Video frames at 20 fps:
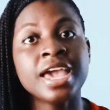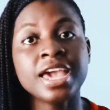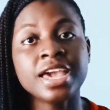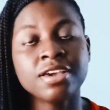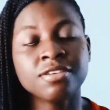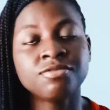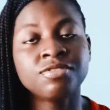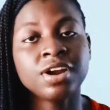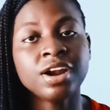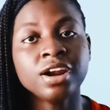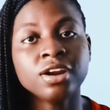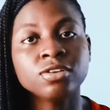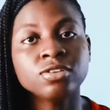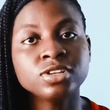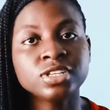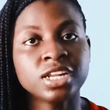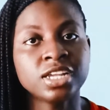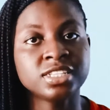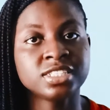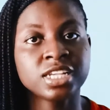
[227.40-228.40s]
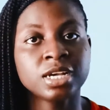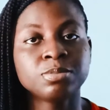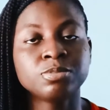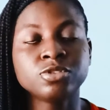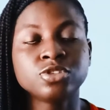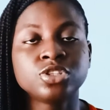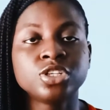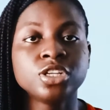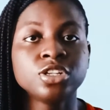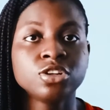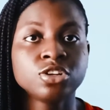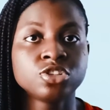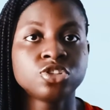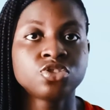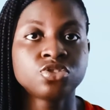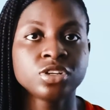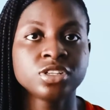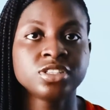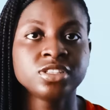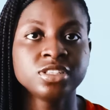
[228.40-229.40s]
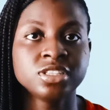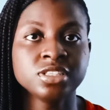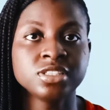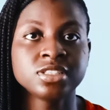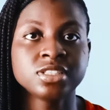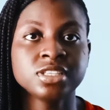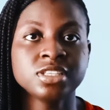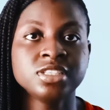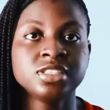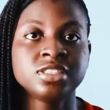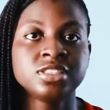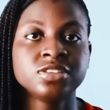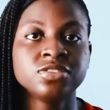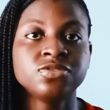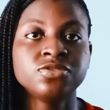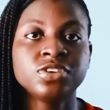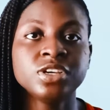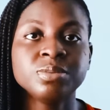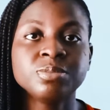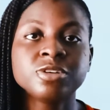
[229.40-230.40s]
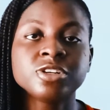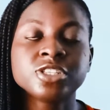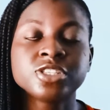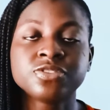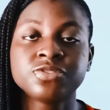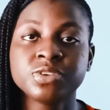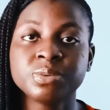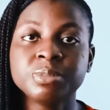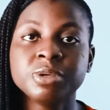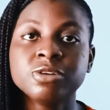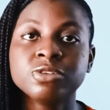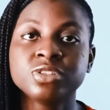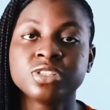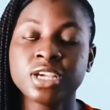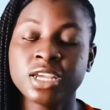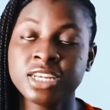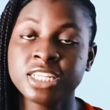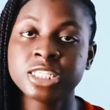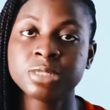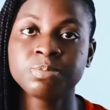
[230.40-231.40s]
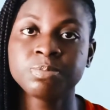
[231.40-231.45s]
A very good example to illustrate this is the famous female tennis